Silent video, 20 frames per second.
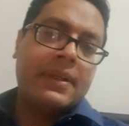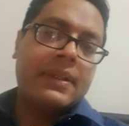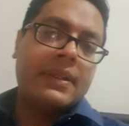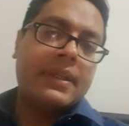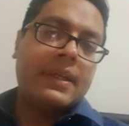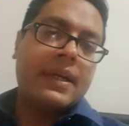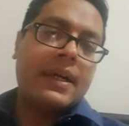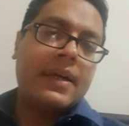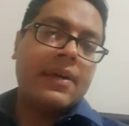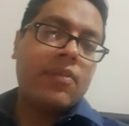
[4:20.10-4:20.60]

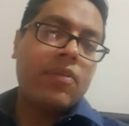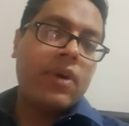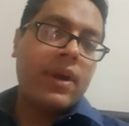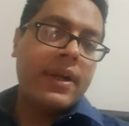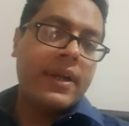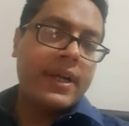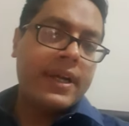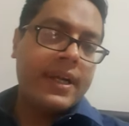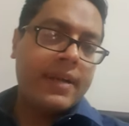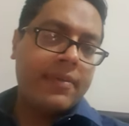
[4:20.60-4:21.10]
the
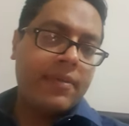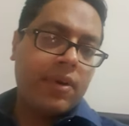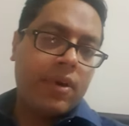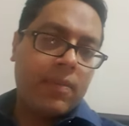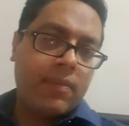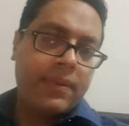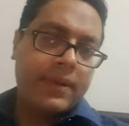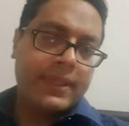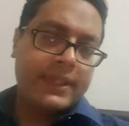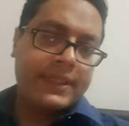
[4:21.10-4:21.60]
quantitative
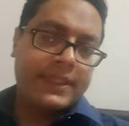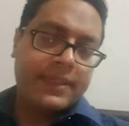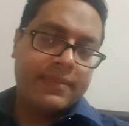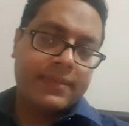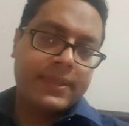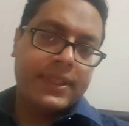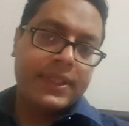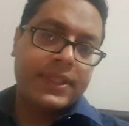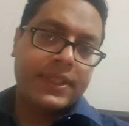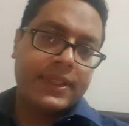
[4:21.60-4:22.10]
copper
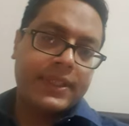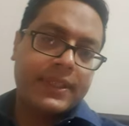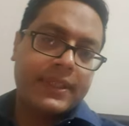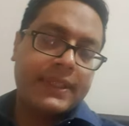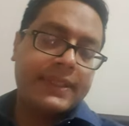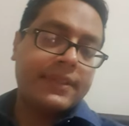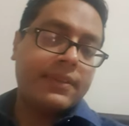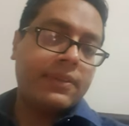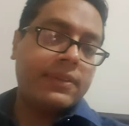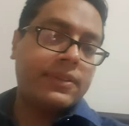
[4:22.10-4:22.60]
estimation
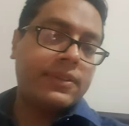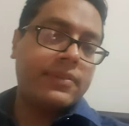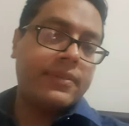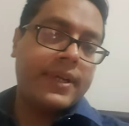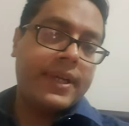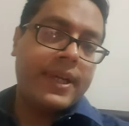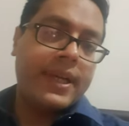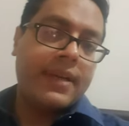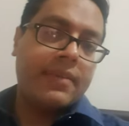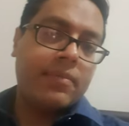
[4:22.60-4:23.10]
is also
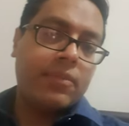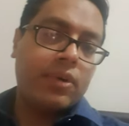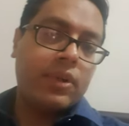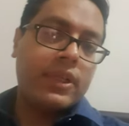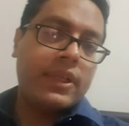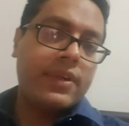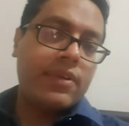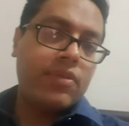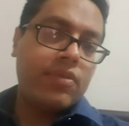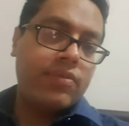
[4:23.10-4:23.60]
very high more
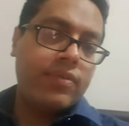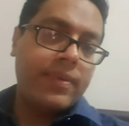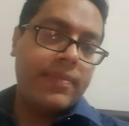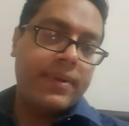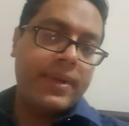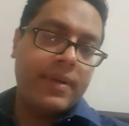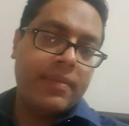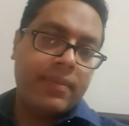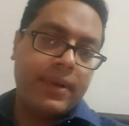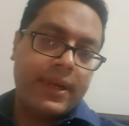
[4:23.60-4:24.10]
than
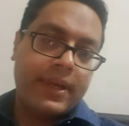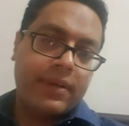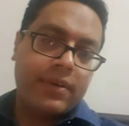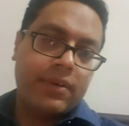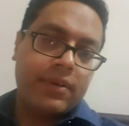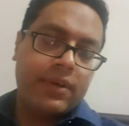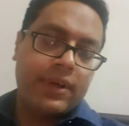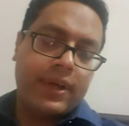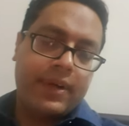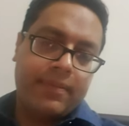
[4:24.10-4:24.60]
250
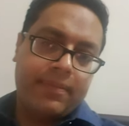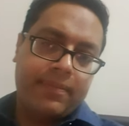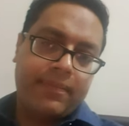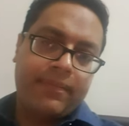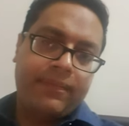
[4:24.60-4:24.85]
microgram